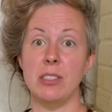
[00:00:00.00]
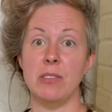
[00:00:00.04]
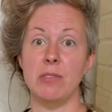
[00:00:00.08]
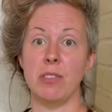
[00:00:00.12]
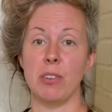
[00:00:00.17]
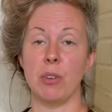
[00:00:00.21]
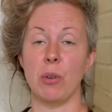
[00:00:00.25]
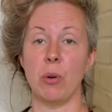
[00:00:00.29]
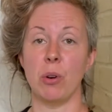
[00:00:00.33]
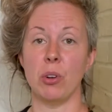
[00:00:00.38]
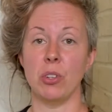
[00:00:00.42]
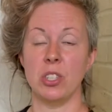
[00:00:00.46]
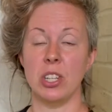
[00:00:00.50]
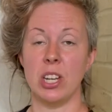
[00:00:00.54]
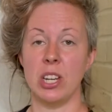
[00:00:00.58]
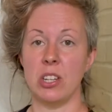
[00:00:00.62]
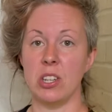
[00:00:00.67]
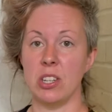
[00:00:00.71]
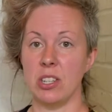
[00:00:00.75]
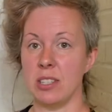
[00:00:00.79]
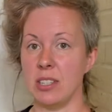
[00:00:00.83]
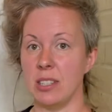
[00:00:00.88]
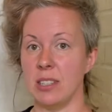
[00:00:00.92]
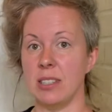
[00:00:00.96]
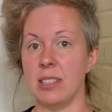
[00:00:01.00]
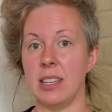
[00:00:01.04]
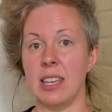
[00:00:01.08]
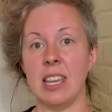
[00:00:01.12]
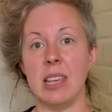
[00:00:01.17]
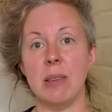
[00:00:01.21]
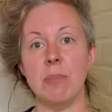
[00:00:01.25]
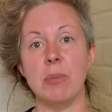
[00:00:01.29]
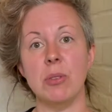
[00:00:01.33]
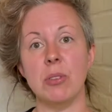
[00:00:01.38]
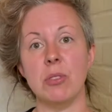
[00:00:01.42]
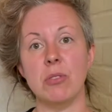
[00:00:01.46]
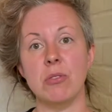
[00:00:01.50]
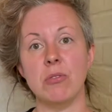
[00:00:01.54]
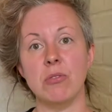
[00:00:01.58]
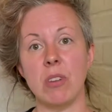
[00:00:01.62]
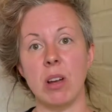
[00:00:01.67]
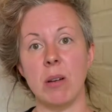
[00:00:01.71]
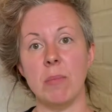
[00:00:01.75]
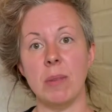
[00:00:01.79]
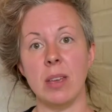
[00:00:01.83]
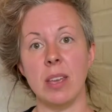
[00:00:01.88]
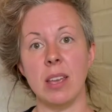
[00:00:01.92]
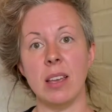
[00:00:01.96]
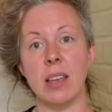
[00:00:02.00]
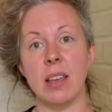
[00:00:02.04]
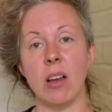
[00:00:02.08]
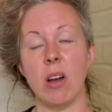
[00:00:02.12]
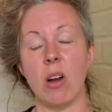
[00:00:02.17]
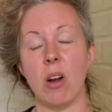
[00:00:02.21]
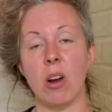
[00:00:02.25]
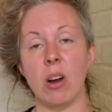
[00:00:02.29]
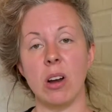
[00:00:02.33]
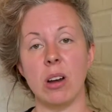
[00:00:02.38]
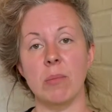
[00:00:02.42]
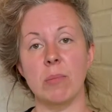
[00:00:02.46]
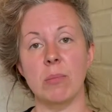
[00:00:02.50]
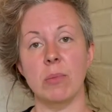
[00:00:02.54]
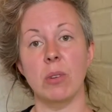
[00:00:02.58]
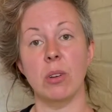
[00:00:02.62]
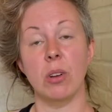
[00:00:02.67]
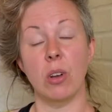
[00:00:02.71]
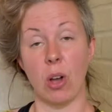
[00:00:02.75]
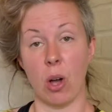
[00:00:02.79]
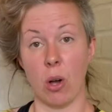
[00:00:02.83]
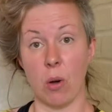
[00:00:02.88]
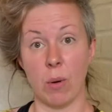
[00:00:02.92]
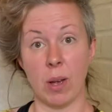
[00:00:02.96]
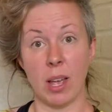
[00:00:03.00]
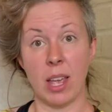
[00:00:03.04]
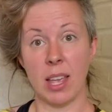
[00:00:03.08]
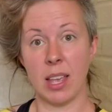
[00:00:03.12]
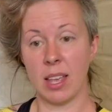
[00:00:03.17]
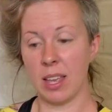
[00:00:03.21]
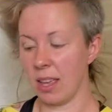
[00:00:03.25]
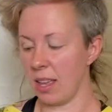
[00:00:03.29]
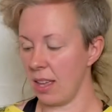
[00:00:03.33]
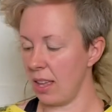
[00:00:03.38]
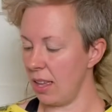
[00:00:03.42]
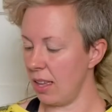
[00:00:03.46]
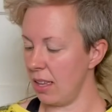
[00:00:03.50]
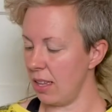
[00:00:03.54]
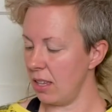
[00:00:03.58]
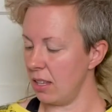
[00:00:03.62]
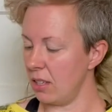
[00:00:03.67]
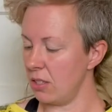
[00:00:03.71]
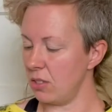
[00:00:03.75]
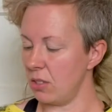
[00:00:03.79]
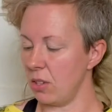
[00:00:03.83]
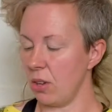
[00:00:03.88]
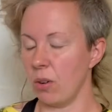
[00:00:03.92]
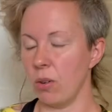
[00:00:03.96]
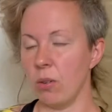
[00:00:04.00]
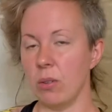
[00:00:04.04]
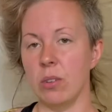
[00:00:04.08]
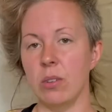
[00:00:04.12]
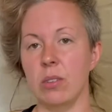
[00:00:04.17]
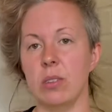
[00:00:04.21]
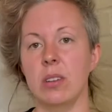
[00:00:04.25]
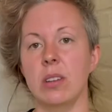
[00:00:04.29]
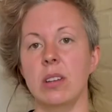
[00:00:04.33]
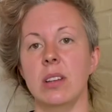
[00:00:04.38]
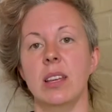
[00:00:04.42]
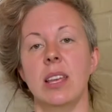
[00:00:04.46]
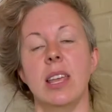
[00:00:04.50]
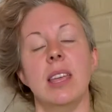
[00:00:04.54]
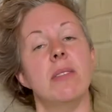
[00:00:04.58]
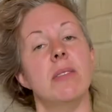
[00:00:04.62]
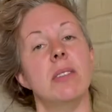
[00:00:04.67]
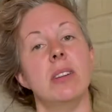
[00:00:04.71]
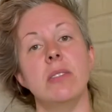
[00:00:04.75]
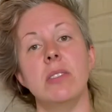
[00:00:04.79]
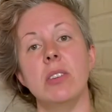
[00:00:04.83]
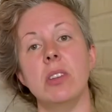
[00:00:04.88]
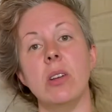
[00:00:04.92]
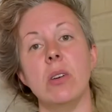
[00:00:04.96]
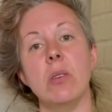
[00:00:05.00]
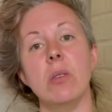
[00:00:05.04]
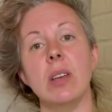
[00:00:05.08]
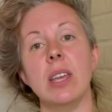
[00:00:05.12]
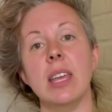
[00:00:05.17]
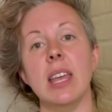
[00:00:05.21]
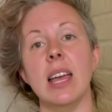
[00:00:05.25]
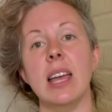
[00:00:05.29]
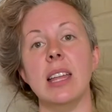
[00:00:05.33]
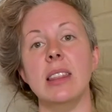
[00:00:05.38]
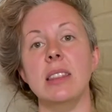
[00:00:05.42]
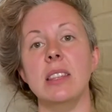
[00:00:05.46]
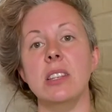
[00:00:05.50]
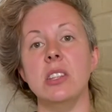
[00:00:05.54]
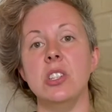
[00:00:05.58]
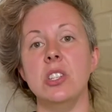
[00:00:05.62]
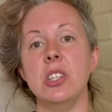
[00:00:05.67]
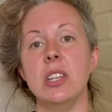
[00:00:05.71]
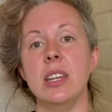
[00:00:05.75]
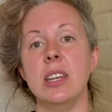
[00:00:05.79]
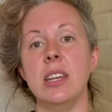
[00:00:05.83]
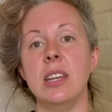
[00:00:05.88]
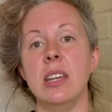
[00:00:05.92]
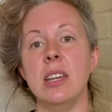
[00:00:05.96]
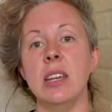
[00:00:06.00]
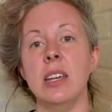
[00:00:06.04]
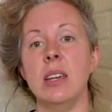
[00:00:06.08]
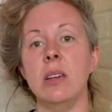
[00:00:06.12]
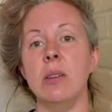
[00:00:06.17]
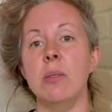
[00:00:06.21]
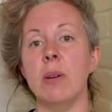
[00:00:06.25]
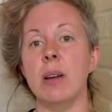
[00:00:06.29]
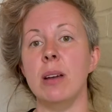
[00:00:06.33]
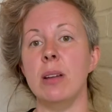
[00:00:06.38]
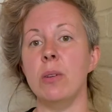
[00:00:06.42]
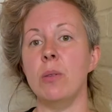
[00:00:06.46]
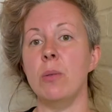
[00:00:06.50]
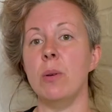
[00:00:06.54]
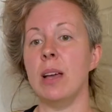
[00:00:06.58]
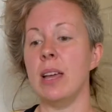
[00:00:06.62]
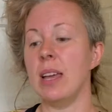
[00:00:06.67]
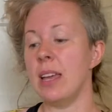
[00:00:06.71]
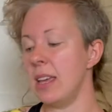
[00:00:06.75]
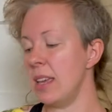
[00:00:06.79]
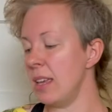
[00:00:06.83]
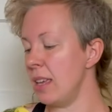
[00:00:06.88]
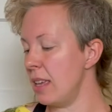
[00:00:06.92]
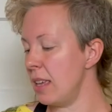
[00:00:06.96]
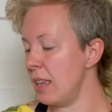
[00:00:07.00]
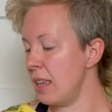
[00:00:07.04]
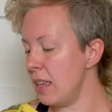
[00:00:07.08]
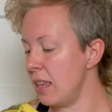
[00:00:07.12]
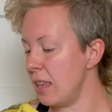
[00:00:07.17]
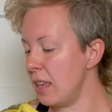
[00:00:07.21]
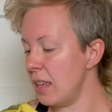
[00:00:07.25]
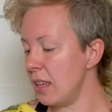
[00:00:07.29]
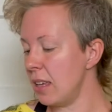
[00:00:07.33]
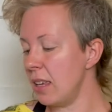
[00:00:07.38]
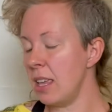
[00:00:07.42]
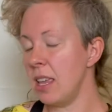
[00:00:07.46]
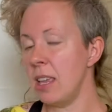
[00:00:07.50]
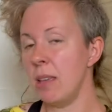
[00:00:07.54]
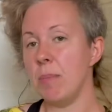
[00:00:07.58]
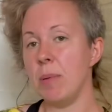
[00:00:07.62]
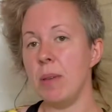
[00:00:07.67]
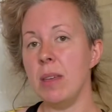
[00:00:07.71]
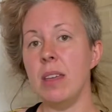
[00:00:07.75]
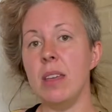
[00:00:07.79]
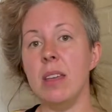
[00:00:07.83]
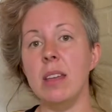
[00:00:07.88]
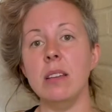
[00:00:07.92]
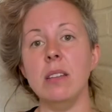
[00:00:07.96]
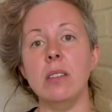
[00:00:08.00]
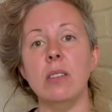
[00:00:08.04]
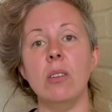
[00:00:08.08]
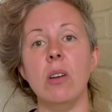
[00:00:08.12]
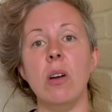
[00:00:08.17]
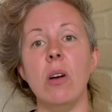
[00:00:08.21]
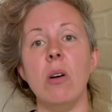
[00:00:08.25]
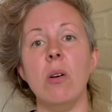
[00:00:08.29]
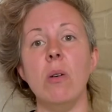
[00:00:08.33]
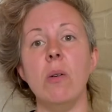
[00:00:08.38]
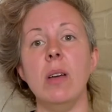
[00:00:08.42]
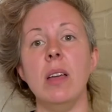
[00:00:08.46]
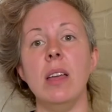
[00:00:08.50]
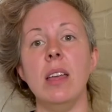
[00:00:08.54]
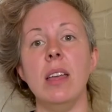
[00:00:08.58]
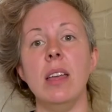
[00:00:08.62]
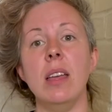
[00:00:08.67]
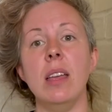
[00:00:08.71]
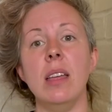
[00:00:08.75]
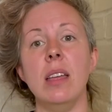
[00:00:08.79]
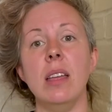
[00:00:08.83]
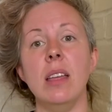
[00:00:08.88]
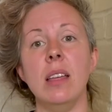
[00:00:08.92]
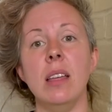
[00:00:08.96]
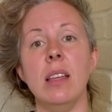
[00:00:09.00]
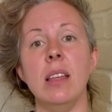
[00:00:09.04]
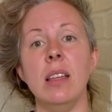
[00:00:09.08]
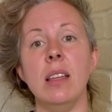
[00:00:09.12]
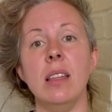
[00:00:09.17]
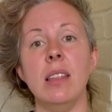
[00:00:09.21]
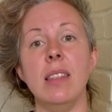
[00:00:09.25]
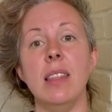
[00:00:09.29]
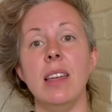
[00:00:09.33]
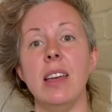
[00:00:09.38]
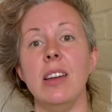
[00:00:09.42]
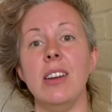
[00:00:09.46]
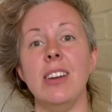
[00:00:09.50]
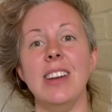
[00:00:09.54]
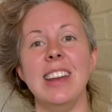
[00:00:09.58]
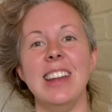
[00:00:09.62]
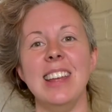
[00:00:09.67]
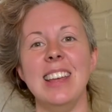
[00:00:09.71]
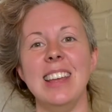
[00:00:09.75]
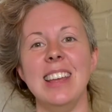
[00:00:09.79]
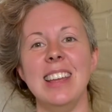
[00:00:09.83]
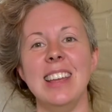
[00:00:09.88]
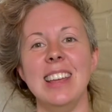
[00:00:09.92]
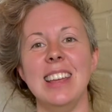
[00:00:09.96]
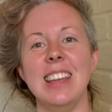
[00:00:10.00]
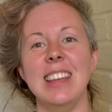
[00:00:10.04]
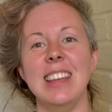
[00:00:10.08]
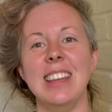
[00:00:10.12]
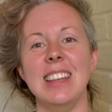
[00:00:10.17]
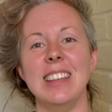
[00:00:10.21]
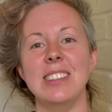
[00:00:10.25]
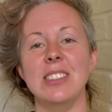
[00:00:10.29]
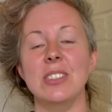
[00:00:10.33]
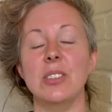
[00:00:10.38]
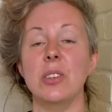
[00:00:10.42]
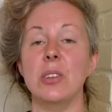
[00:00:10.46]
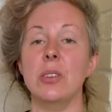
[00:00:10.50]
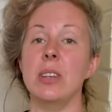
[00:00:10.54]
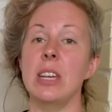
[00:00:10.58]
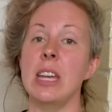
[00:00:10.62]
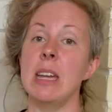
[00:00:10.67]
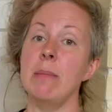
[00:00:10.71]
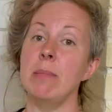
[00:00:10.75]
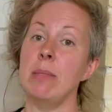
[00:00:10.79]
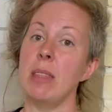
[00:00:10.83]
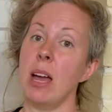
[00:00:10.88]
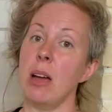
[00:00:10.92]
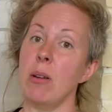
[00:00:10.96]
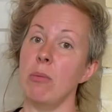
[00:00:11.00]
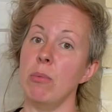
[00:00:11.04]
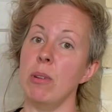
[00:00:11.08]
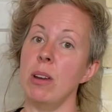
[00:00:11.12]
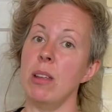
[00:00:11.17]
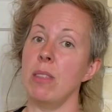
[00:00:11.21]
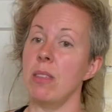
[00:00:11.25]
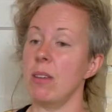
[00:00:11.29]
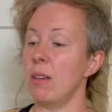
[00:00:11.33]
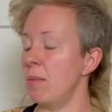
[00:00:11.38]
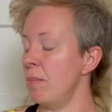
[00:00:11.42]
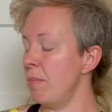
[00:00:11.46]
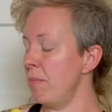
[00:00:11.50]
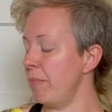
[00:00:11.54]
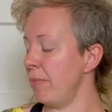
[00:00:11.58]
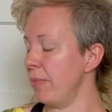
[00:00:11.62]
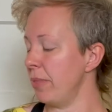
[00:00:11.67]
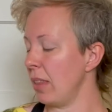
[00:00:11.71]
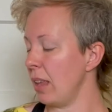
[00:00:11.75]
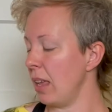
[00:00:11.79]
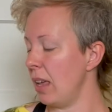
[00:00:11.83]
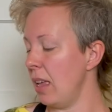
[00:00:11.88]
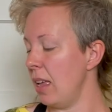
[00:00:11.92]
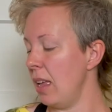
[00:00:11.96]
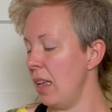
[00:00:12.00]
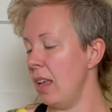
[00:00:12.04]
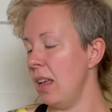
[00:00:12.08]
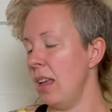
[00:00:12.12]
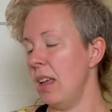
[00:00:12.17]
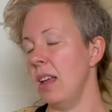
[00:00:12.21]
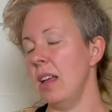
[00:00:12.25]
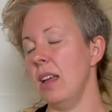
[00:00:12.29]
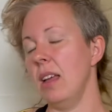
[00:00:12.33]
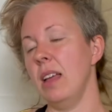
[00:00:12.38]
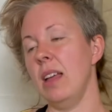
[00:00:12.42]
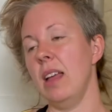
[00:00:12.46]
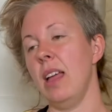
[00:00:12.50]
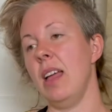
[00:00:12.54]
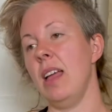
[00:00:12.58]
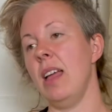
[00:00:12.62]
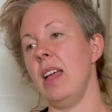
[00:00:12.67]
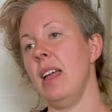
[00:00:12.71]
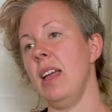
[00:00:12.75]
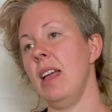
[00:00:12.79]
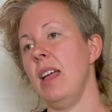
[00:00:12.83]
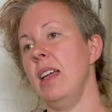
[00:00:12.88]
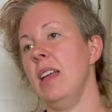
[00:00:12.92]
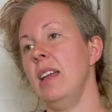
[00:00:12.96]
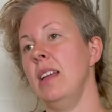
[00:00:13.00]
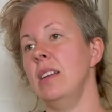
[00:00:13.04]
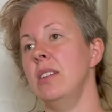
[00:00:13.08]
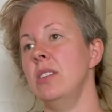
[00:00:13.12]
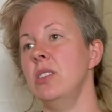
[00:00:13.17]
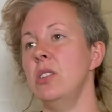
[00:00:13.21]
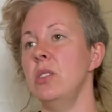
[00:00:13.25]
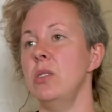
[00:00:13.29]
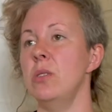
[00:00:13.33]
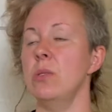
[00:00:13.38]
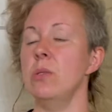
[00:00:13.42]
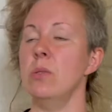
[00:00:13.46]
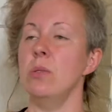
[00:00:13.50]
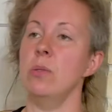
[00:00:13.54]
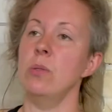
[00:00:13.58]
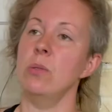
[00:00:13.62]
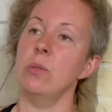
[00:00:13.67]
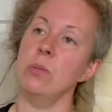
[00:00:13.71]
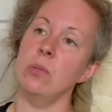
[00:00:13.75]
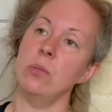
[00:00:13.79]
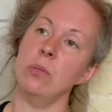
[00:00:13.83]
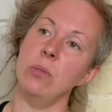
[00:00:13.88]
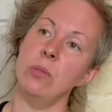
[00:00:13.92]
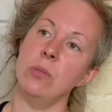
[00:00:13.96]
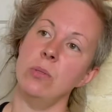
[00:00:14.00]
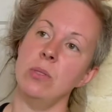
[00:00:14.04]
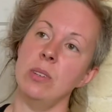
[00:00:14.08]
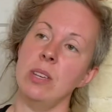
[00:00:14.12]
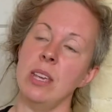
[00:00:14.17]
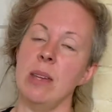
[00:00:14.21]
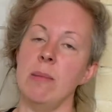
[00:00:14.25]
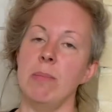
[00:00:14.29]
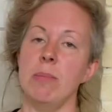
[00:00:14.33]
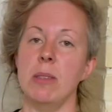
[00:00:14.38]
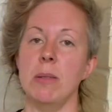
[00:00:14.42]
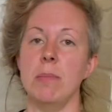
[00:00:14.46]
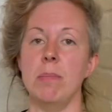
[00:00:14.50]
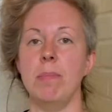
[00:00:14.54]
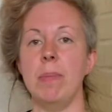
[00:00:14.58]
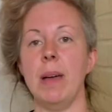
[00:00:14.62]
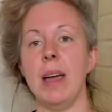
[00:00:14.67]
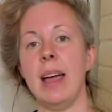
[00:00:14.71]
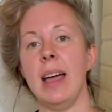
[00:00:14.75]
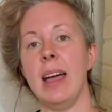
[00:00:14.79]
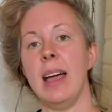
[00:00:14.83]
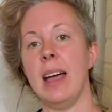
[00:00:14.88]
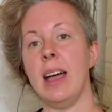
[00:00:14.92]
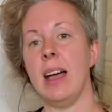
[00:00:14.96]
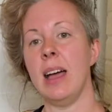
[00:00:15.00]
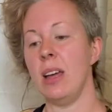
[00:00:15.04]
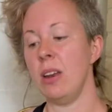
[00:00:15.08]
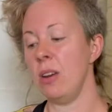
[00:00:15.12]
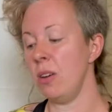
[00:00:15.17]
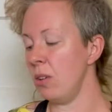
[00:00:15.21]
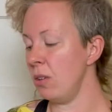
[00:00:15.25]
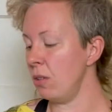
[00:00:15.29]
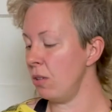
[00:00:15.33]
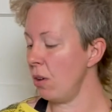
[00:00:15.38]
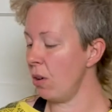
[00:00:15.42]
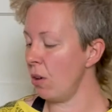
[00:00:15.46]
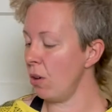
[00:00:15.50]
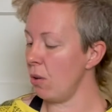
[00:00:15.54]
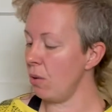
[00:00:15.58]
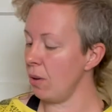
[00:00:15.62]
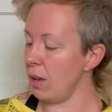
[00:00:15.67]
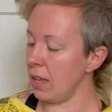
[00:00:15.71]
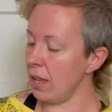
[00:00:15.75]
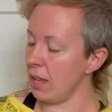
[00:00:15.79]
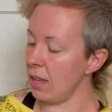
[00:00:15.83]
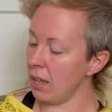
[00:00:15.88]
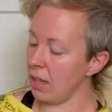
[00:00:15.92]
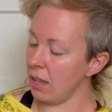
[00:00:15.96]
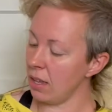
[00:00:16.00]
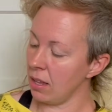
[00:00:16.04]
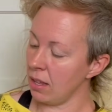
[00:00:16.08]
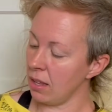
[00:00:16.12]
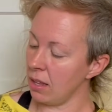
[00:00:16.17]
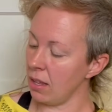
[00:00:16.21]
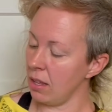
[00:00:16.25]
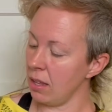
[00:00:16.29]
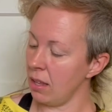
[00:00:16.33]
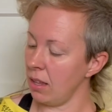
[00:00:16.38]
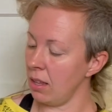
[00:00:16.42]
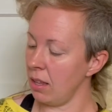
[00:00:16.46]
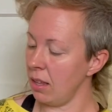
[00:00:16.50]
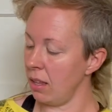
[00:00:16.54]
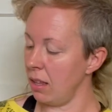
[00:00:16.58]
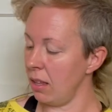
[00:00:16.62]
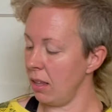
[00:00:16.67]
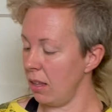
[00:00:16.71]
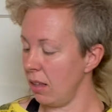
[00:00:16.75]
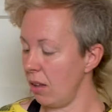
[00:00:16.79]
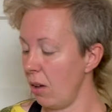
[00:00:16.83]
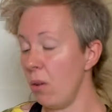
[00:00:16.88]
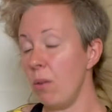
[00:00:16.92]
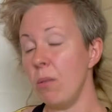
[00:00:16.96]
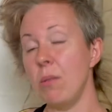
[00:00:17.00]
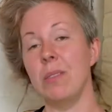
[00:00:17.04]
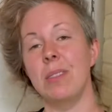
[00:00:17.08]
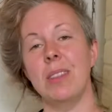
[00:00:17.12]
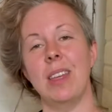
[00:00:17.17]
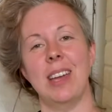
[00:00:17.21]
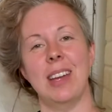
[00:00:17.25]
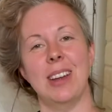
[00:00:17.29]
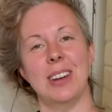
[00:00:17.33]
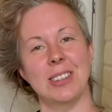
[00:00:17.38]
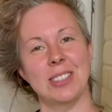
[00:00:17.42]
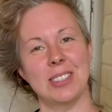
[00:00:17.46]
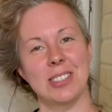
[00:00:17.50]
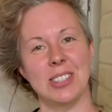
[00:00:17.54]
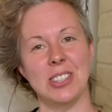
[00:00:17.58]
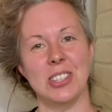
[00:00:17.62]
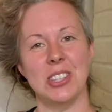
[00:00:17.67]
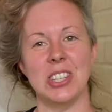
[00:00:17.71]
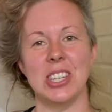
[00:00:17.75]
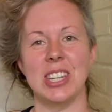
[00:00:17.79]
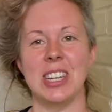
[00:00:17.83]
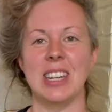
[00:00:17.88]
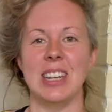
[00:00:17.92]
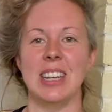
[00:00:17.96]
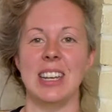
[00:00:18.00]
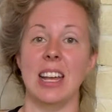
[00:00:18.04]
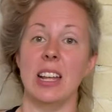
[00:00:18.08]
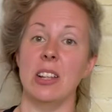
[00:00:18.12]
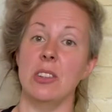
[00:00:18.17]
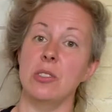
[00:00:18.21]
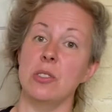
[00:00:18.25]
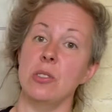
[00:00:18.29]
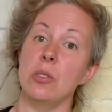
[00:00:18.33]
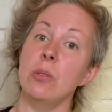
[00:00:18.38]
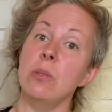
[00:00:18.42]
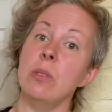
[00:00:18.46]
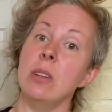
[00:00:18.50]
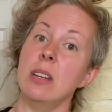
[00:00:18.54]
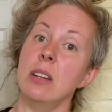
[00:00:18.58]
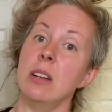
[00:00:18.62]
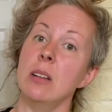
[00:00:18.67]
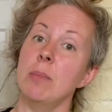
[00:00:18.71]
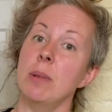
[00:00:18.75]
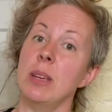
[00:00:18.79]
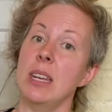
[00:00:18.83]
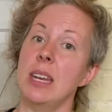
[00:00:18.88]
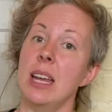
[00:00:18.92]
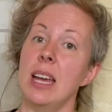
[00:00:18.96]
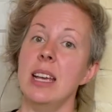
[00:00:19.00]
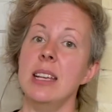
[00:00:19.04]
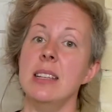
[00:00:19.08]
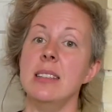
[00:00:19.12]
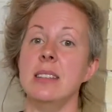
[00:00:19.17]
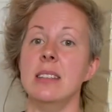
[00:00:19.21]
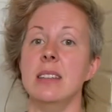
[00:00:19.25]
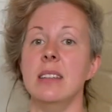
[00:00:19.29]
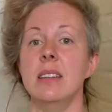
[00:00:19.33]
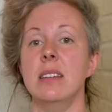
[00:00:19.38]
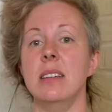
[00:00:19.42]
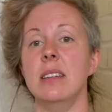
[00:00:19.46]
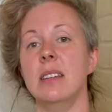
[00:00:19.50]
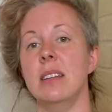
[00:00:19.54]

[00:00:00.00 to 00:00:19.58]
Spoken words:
for chord changes is keep your strumming arm going. So even if you don't get the G right away, keep it going. There it is. So you keep that rhythm, and you keep the pattern going. Oh, there's the G, and soon it'll be nice and